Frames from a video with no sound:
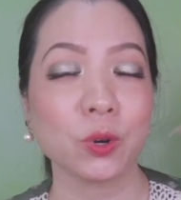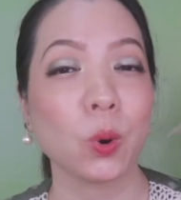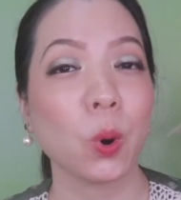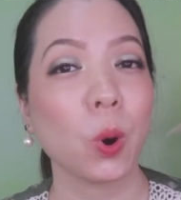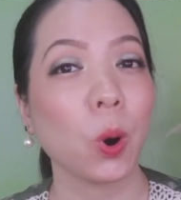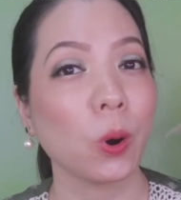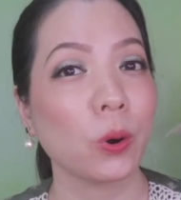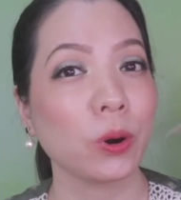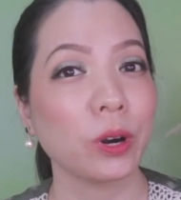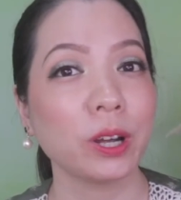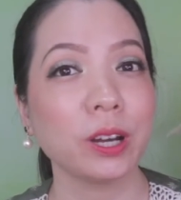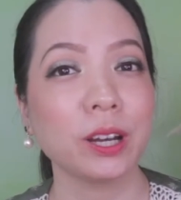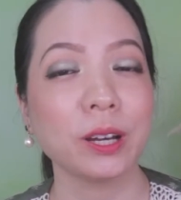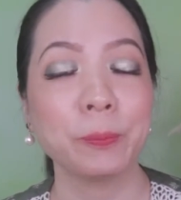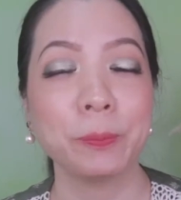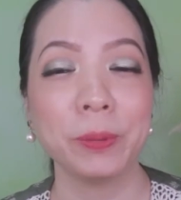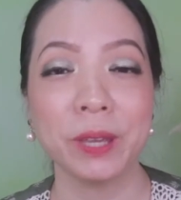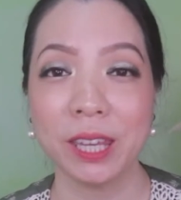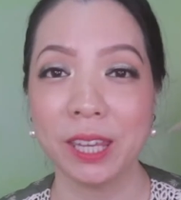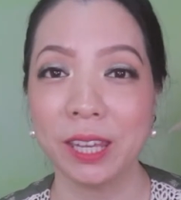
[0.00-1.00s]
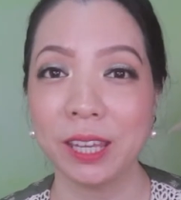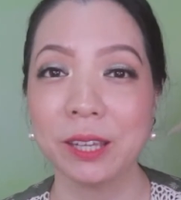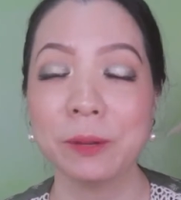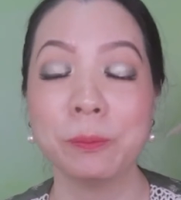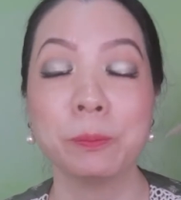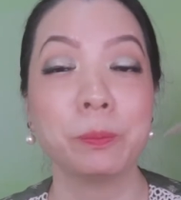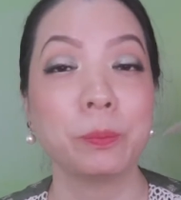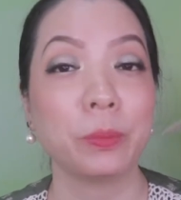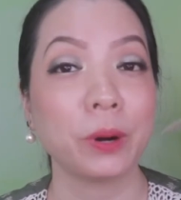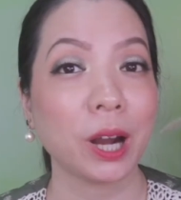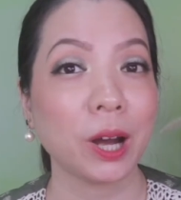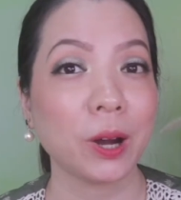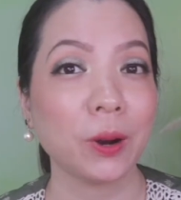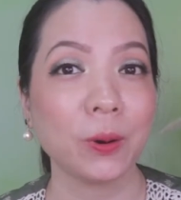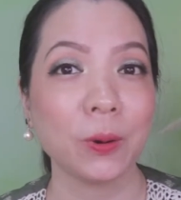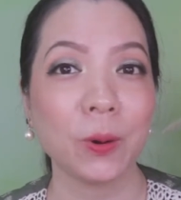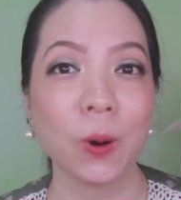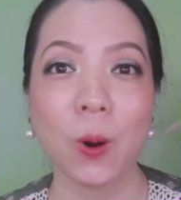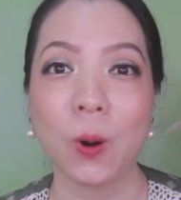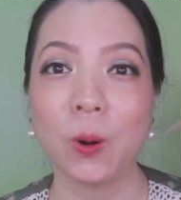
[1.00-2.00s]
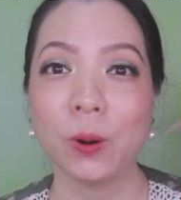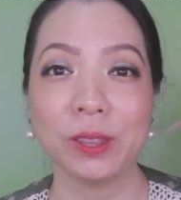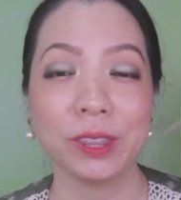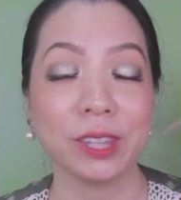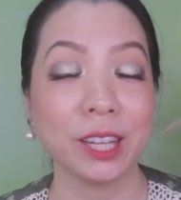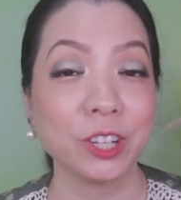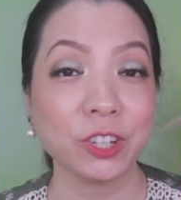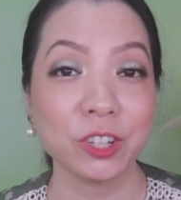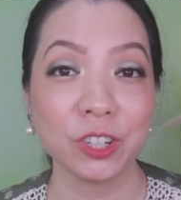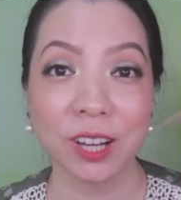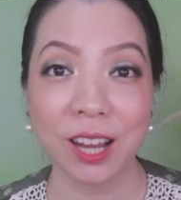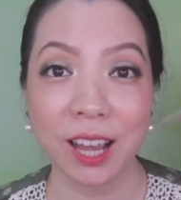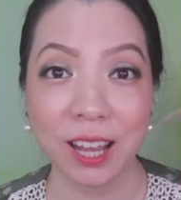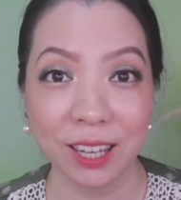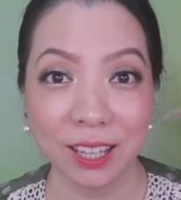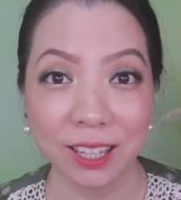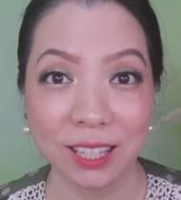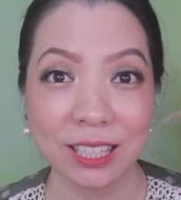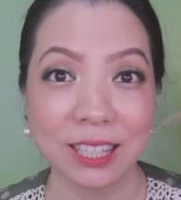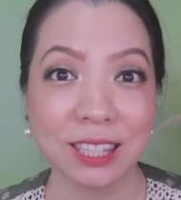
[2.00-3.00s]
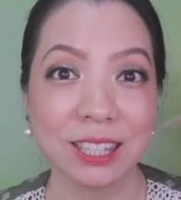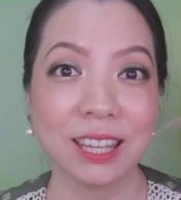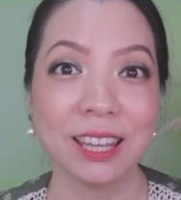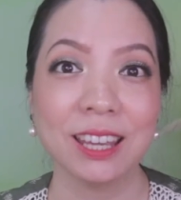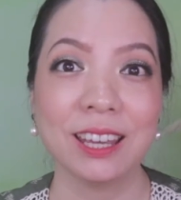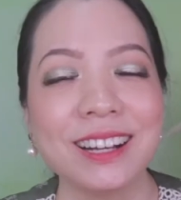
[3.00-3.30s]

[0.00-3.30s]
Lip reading: coral, pink, brown or natural colors.